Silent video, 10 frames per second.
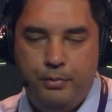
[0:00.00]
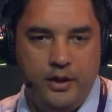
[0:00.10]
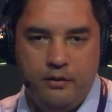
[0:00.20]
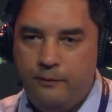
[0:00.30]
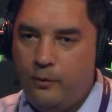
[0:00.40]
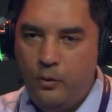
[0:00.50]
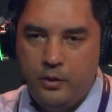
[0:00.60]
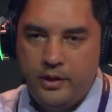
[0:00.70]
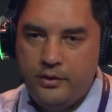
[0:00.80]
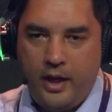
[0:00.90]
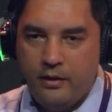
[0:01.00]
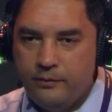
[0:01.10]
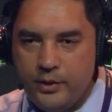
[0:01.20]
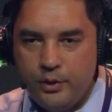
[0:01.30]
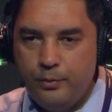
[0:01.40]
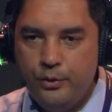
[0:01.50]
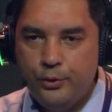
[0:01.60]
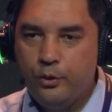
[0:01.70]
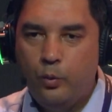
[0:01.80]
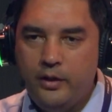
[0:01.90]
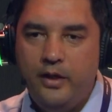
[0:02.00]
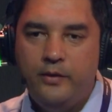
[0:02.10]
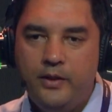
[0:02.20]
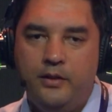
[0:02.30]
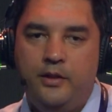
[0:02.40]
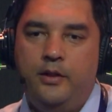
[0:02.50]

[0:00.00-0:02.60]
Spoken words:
be it for tariff disputes or whatever,